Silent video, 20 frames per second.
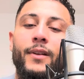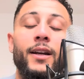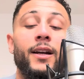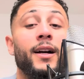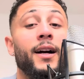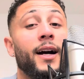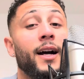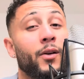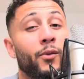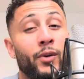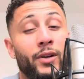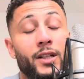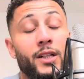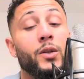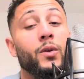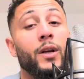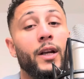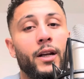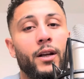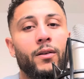I wanted to
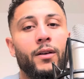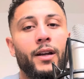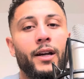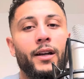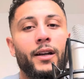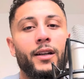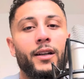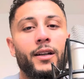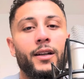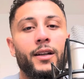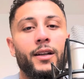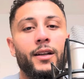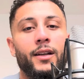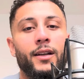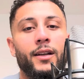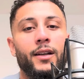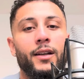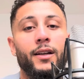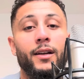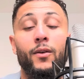learn online,
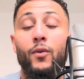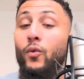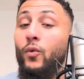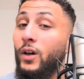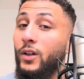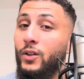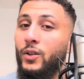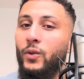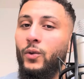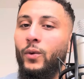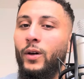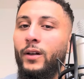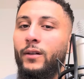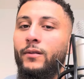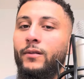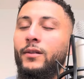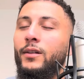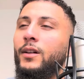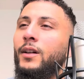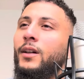one-to-one.
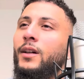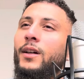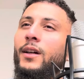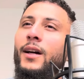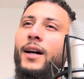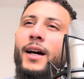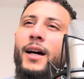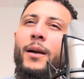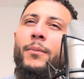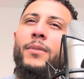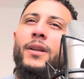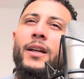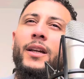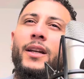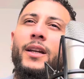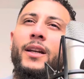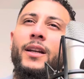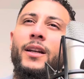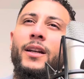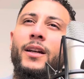And I'm
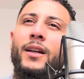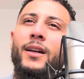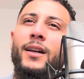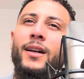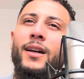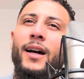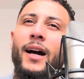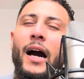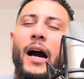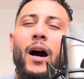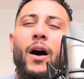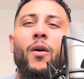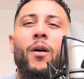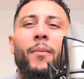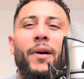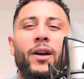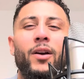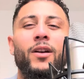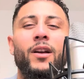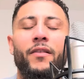thinking, how am
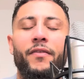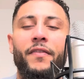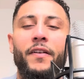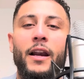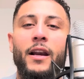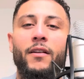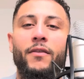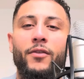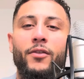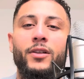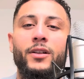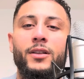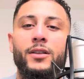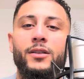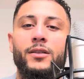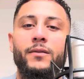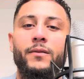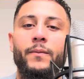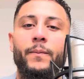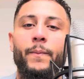I going to fail for this?
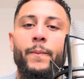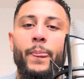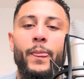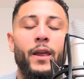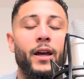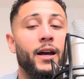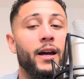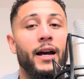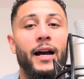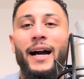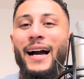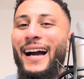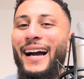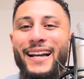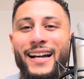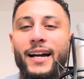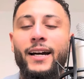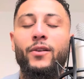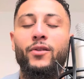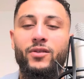I
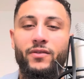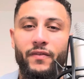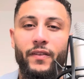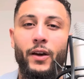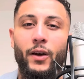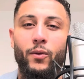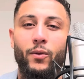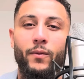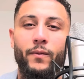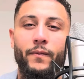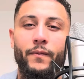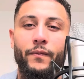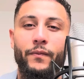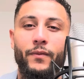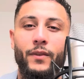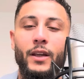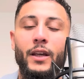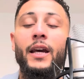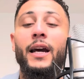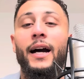cannot fail.
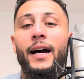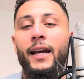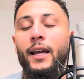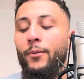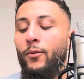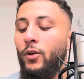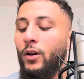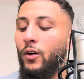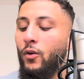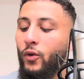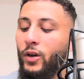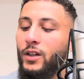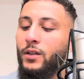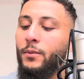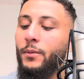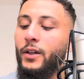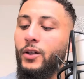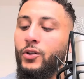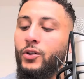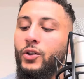I am going to quit my
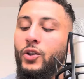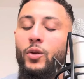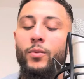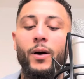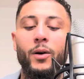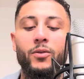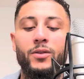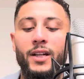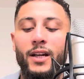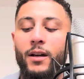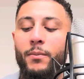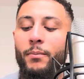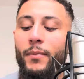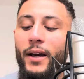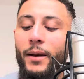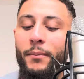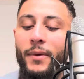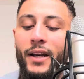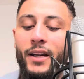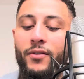YouTube. I'll take my
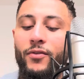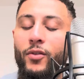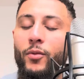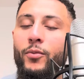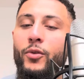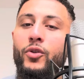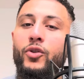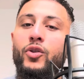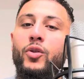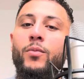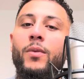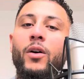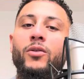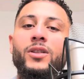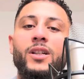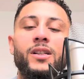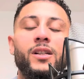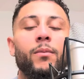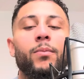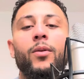money from YouTube. I'll
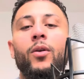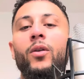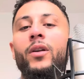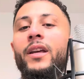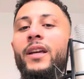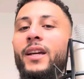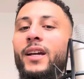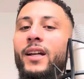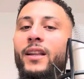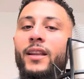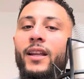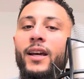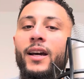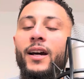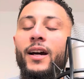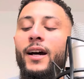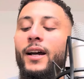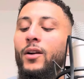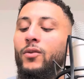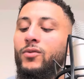just upload here and there,
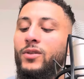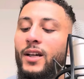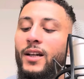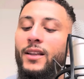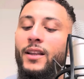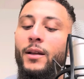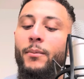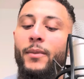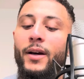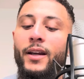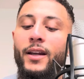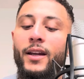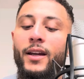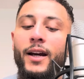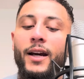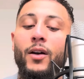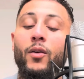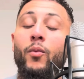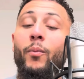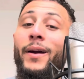and I'll take the money,
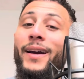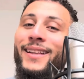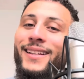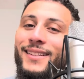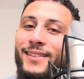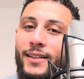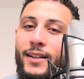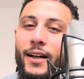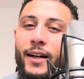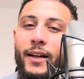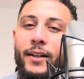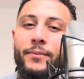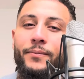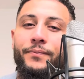and I'll pay this guy